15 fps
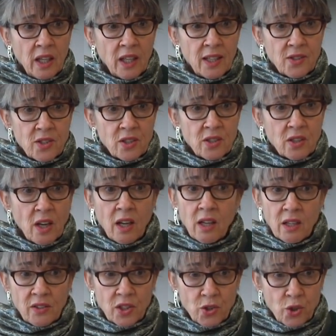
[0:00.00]
it's
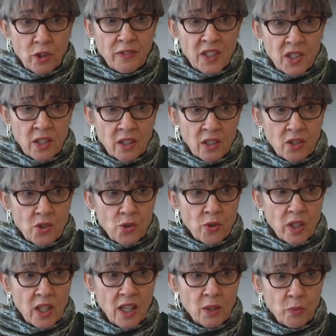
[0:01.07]
the service
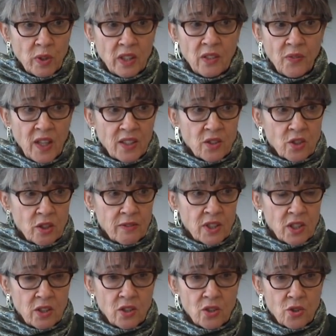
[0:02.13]
industry, and within that
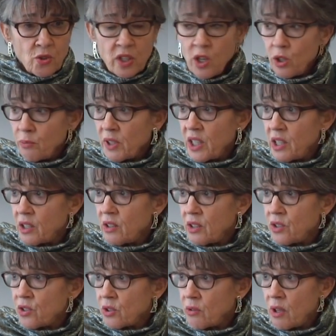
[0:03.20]
service industry, home care
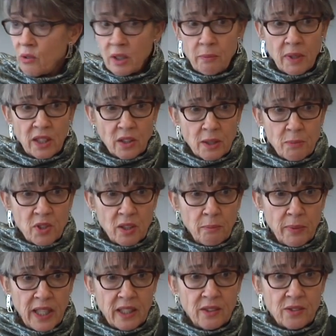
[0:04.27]
is growing by leaps
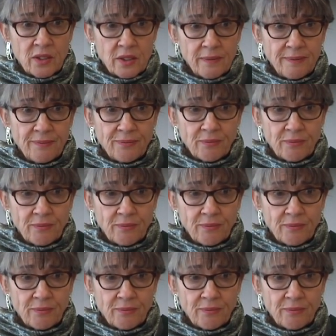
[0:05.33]
and bounds.